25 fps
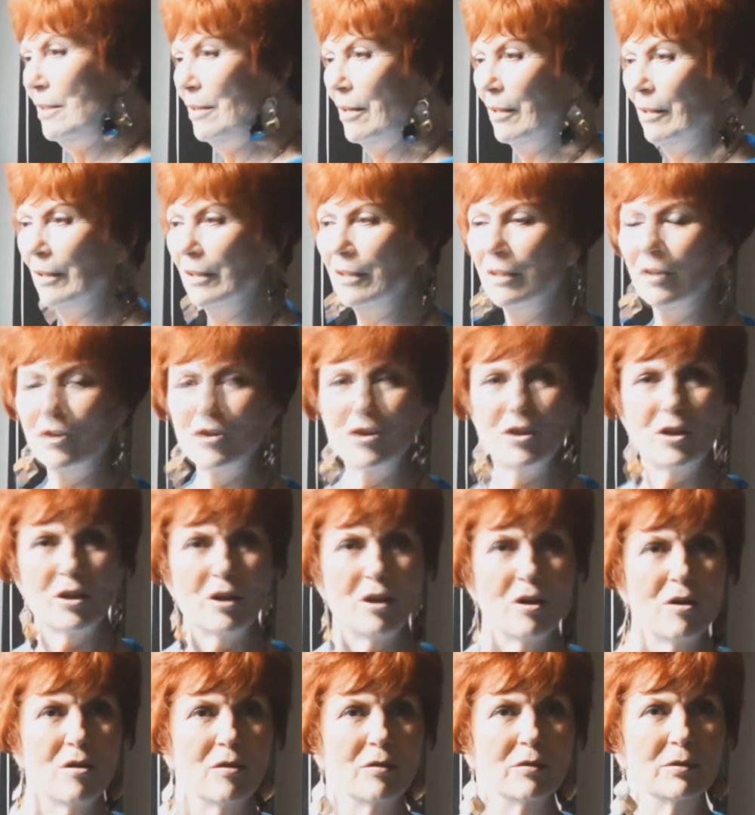seal, and there you
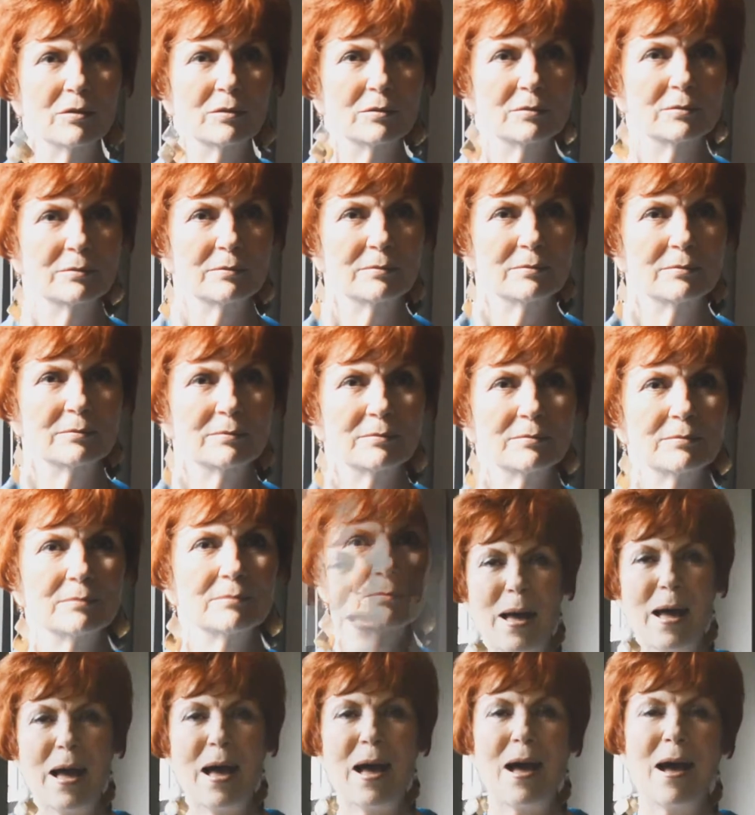go.
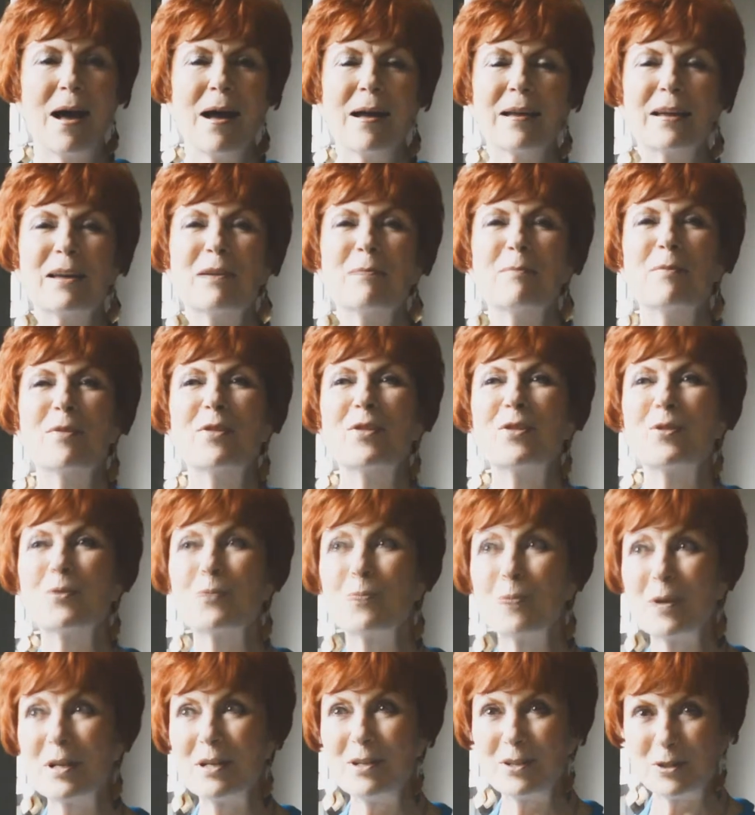I am
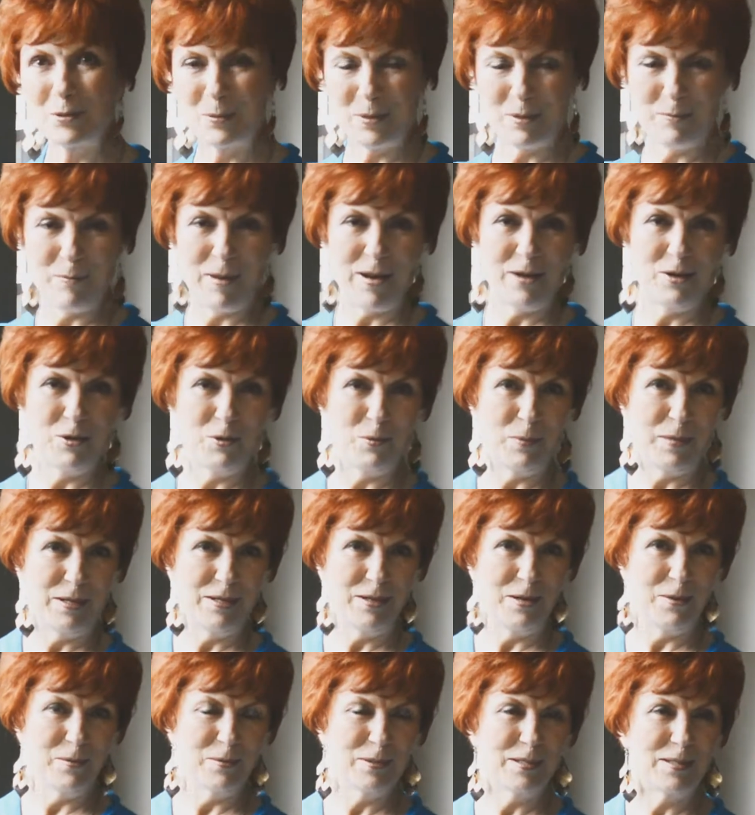thrilled with my new
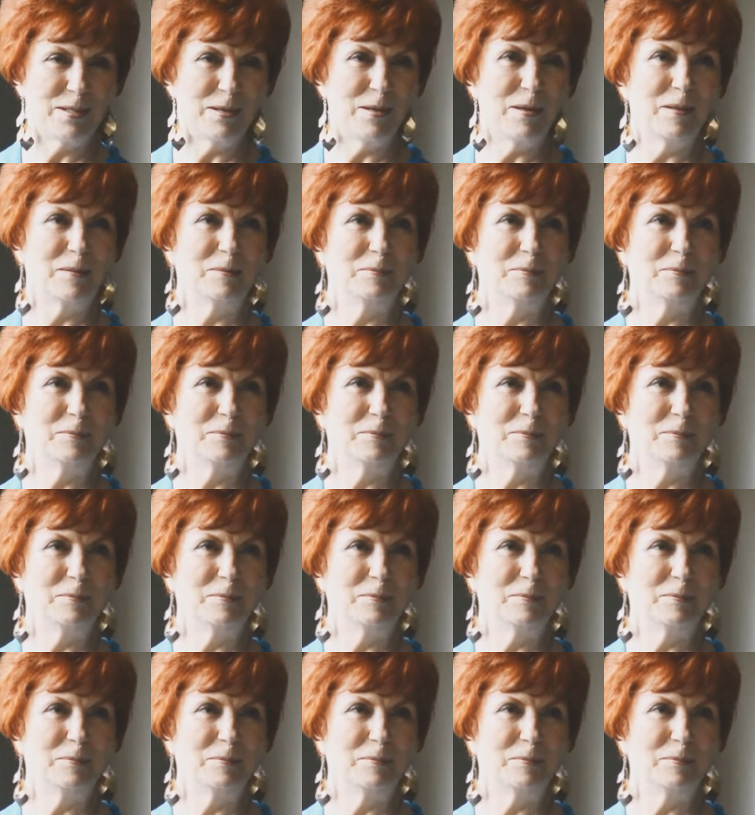windows.